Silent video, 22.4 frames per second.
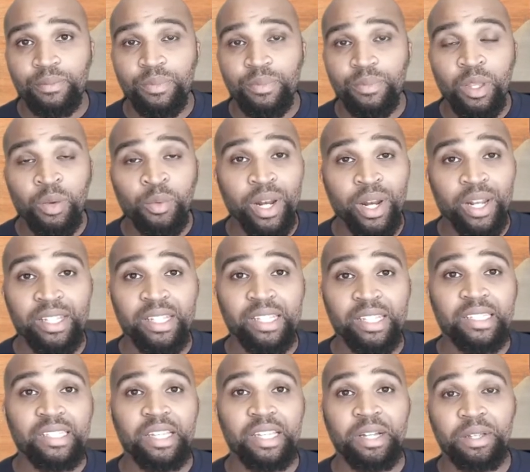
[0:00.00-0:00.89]
what I
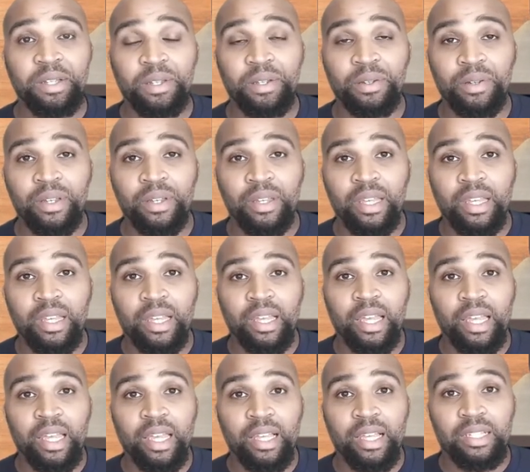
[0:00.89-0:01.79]
didn't tell you
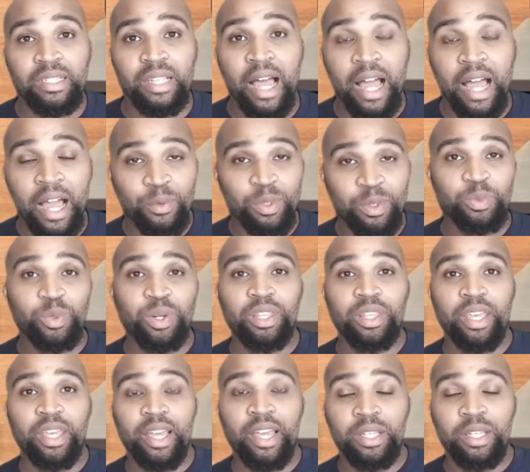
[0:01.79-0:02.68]
is I was one
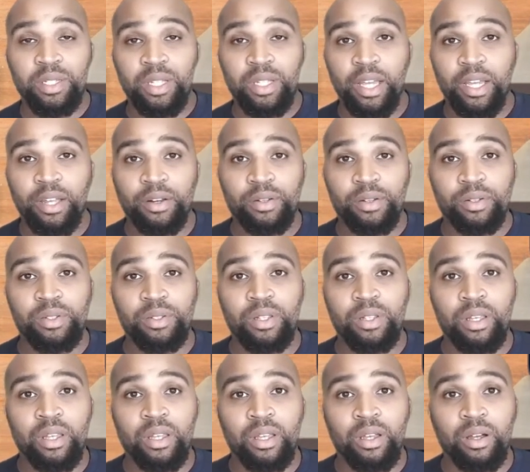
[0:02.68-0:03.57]
of the
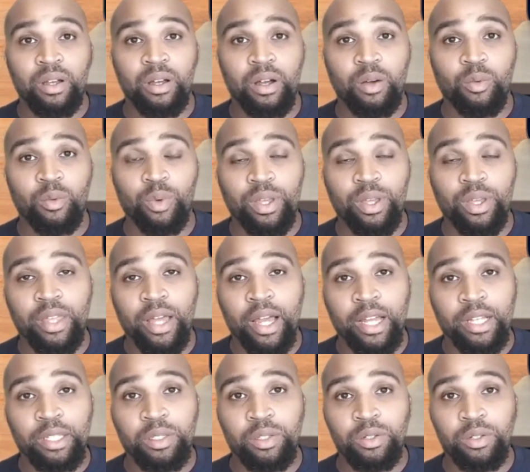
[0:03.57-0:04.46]
educators with
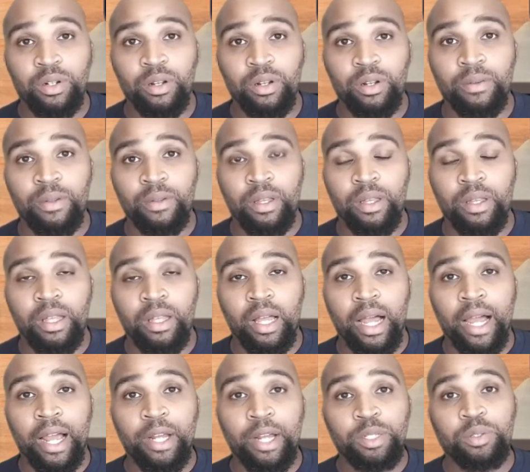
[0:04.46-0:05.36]
iTutor.
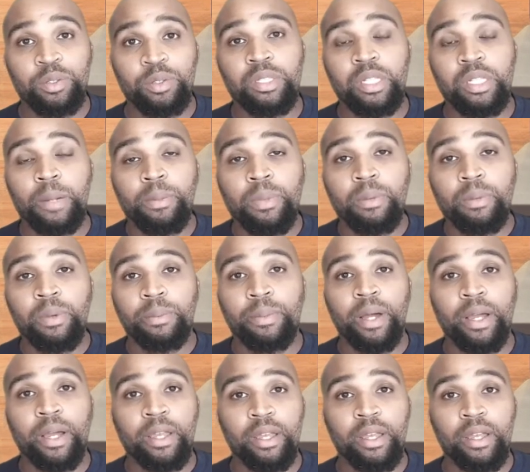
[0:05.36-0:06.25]
I used to supplement
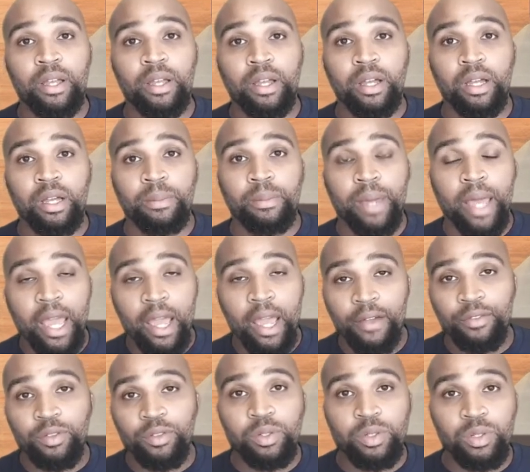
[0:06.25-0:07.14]
my income
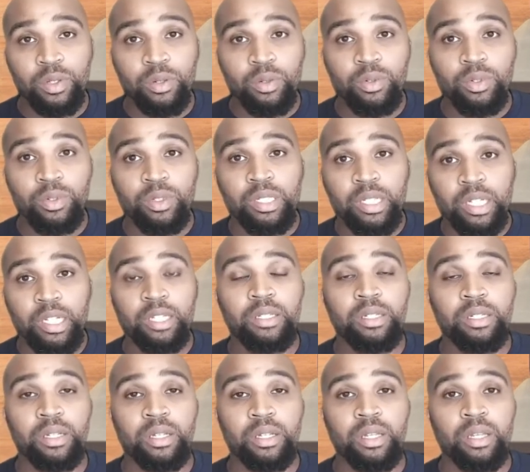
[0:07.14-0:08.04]
after school
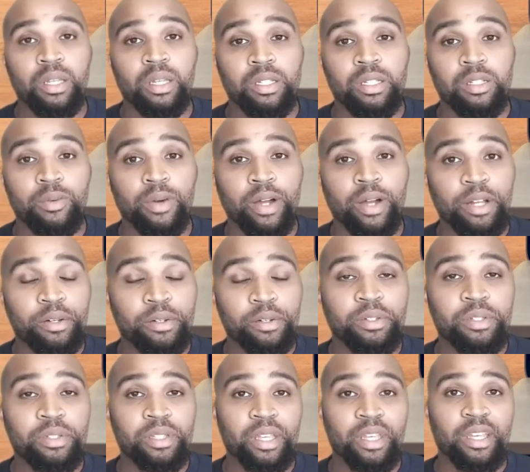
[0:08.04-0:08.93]
teaching. So I
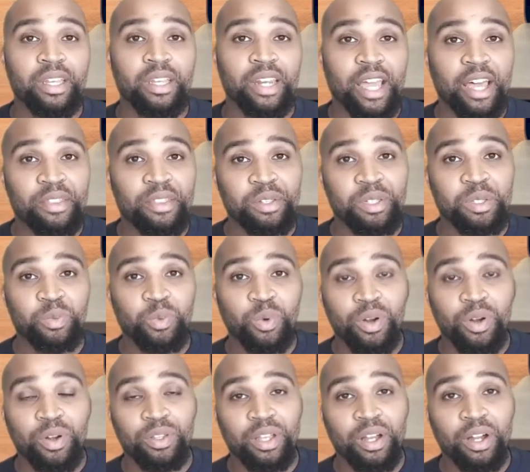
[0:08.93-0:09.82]
understand how this
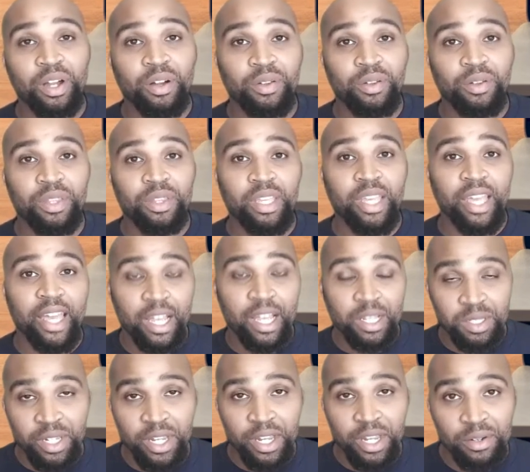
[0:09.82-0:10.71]
worked on the
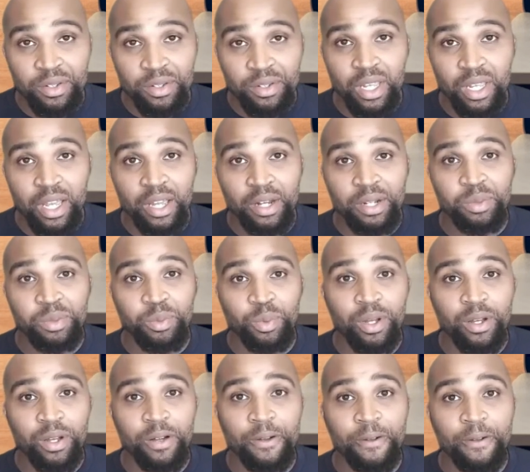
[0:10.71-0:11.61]
educator side as
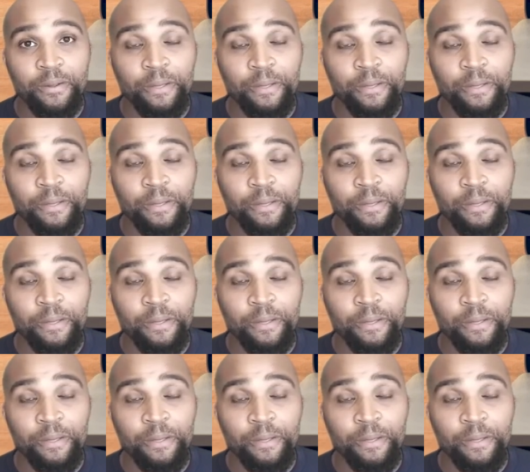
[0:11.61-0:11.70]
well.